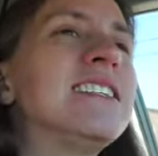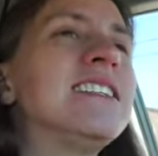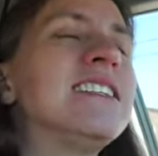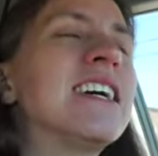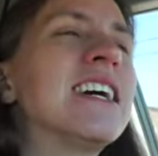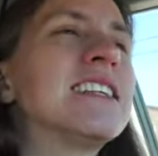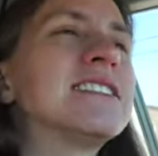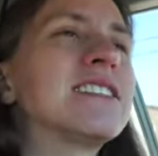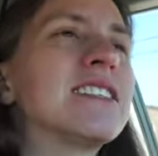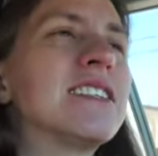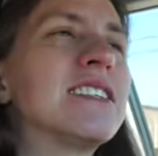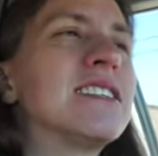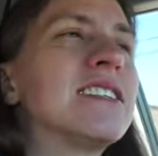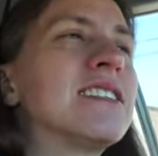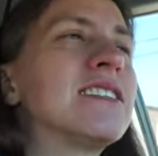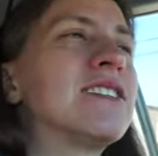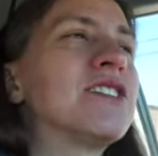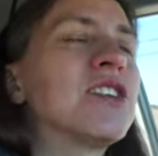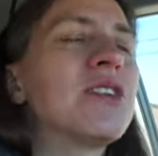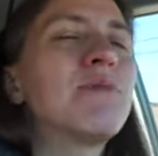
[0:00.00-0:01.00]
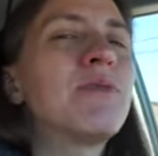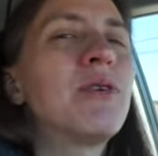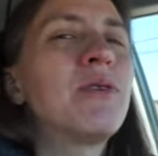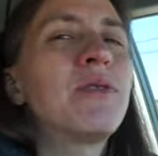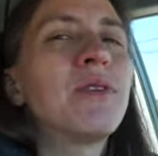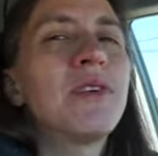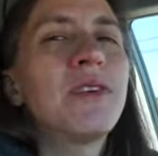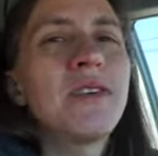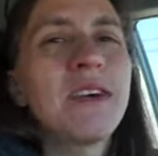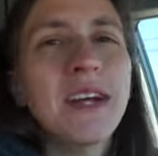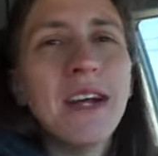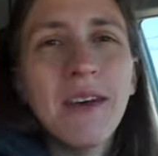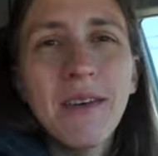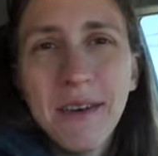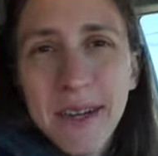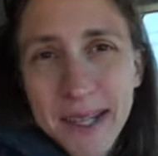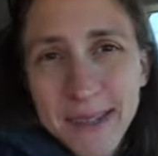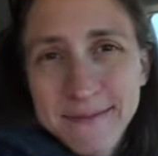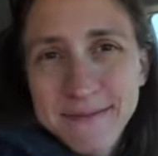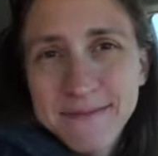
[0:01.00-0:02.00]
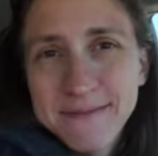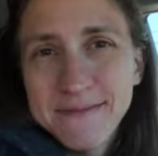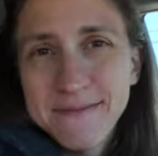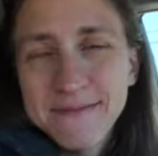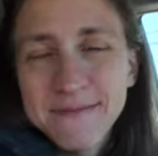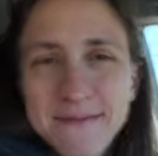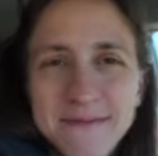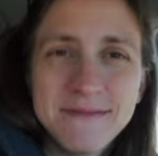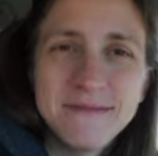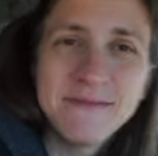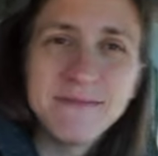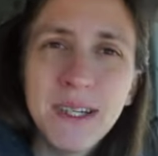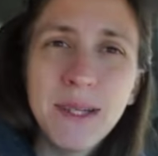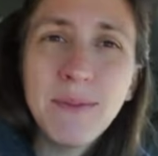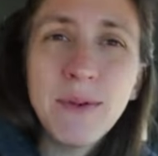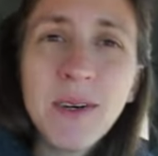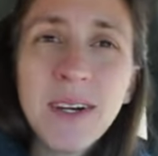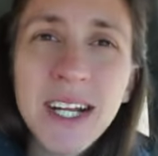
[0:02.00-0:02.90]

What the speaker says: as a gym owner, you're like, okay, people are